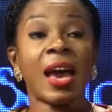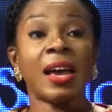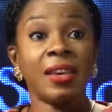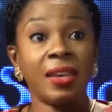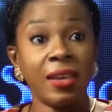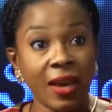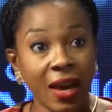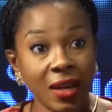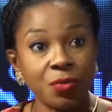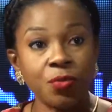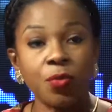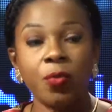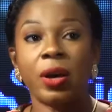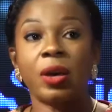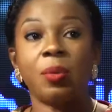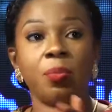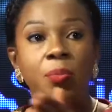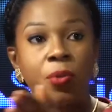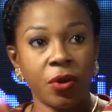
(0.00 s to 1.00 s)
And yet we're
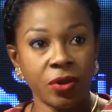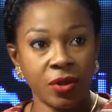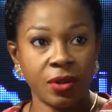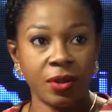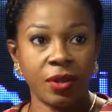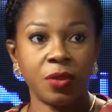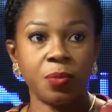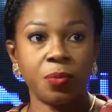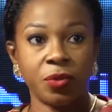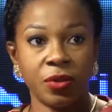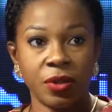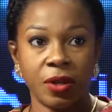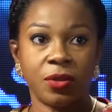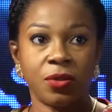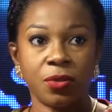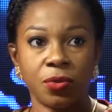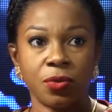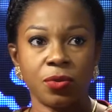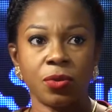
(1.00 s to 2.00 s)
importing these
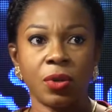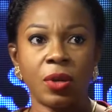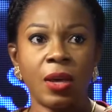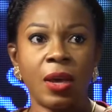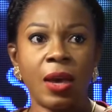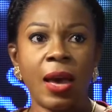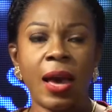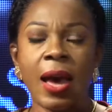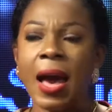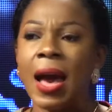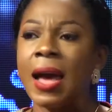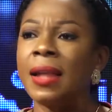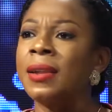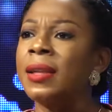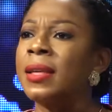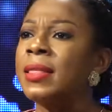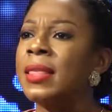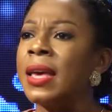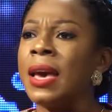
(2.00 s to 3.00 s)
potatoes.
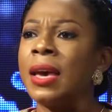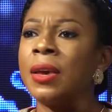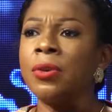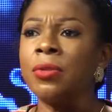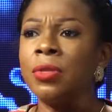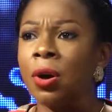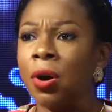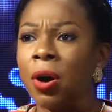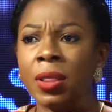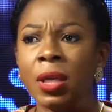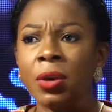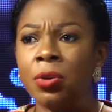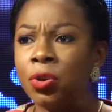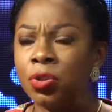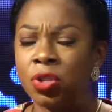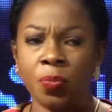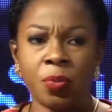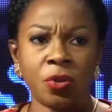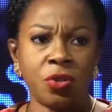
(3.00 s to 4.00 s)
And the other
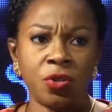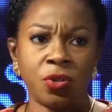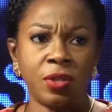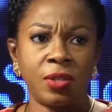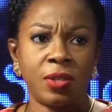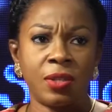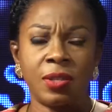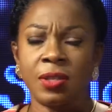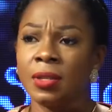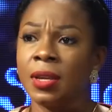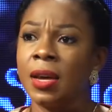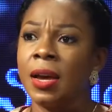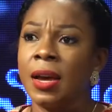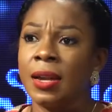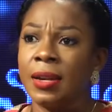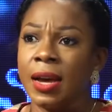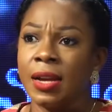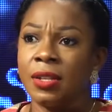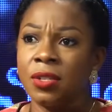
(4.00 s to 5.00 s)
huge opportunities,
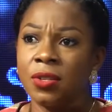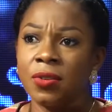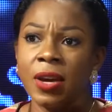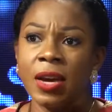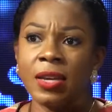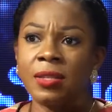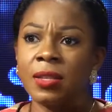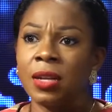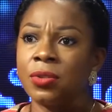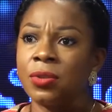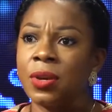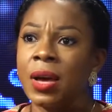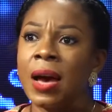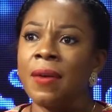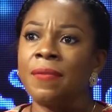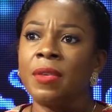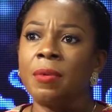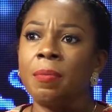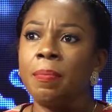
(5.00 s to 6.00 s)
Nigeria is said to
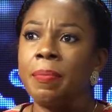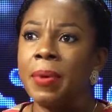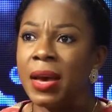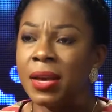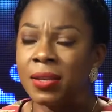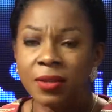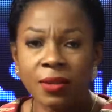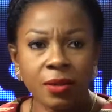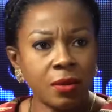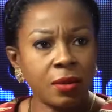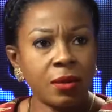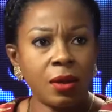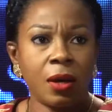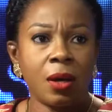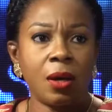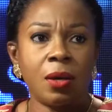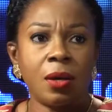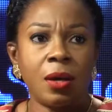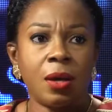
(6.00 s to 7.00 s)
have the best
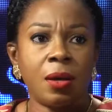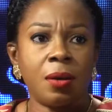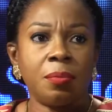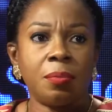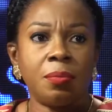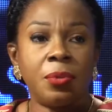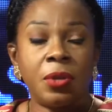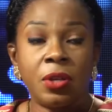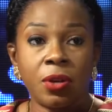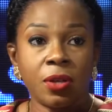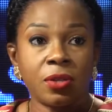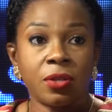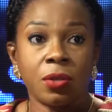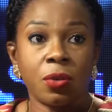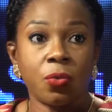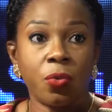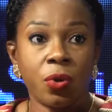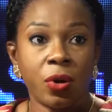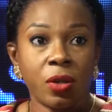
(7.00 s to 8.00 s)
peanuts in
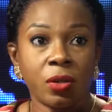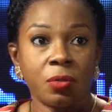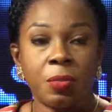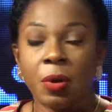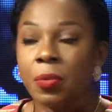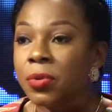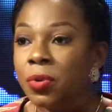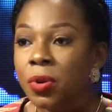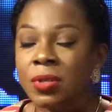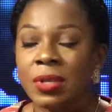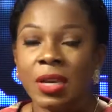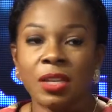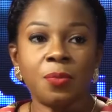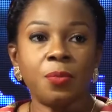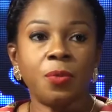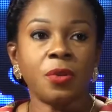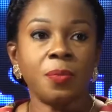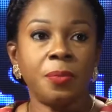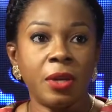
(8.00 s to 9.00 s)
the world, but we don't
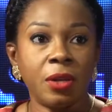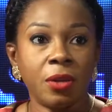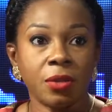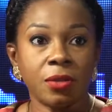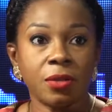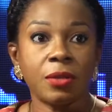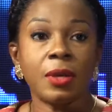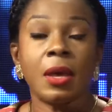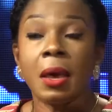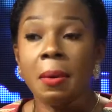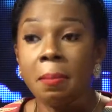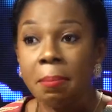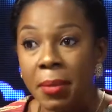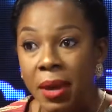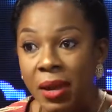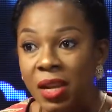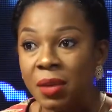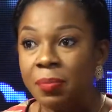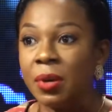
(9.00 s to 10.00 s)
export peanuts,
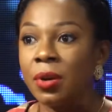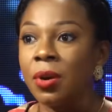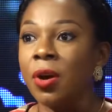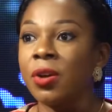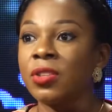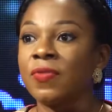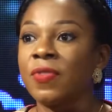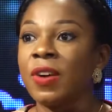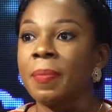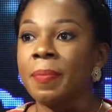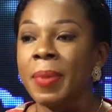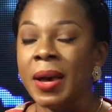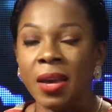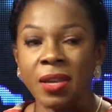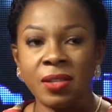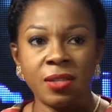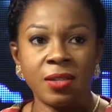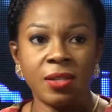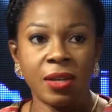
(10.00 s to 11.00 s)
mainly because of our
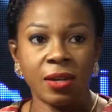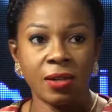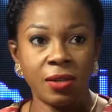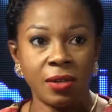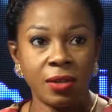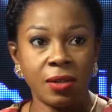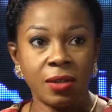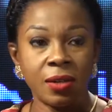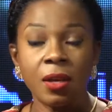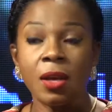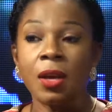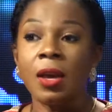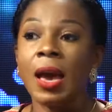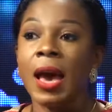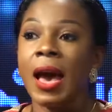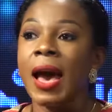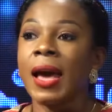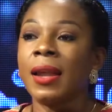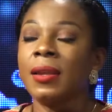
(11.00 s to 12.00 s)
packaging technique.
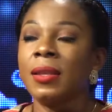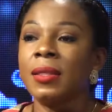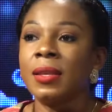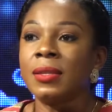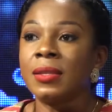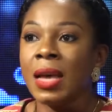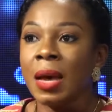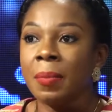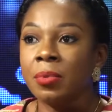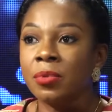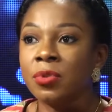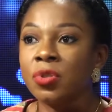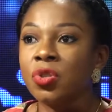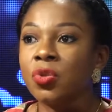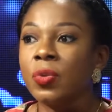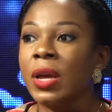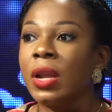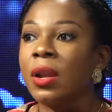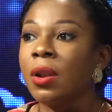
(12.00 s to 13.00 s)
And this happens
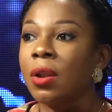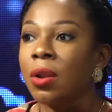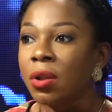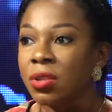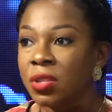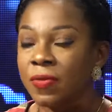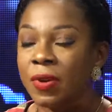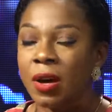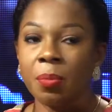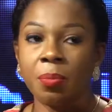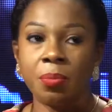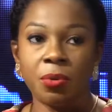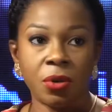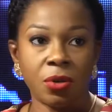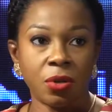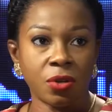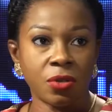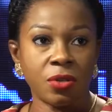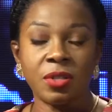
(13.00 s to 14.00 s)
to a lot of our
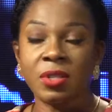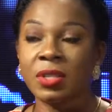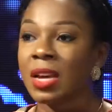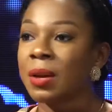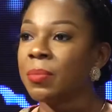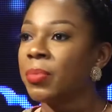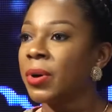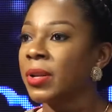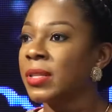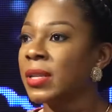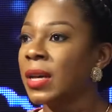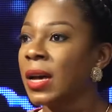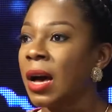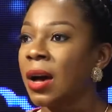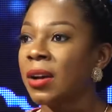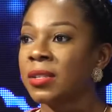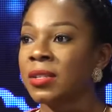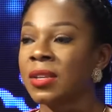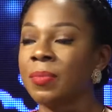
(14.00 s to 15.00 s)
products. Shea butter,
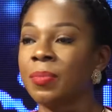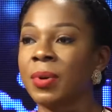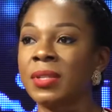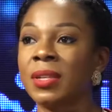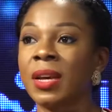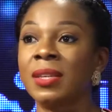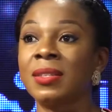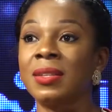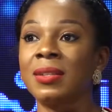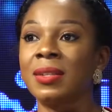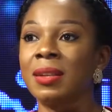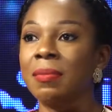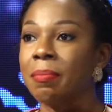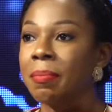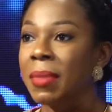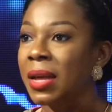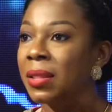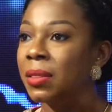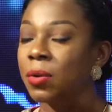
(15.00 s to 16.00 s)
our shea butter is in
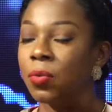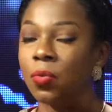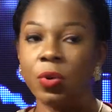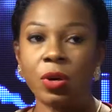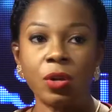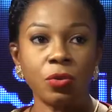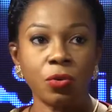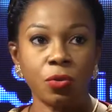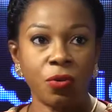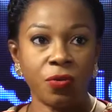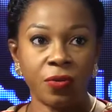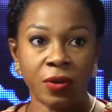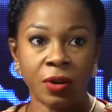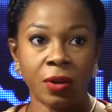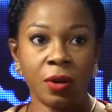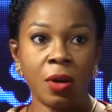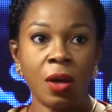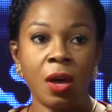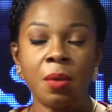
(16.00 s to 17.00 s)
demand the world over.